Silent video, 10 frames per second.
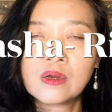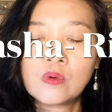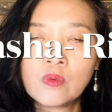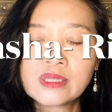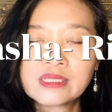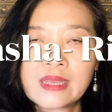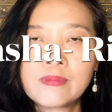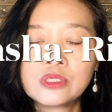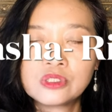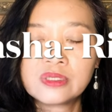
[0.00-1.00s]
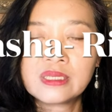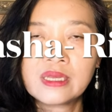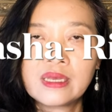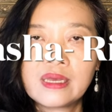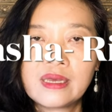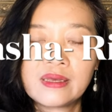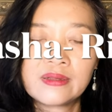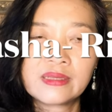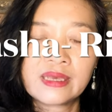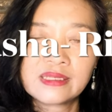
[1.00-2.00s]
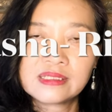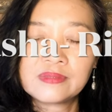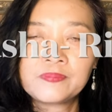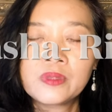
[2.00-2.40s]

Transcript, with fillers: What dimension has it?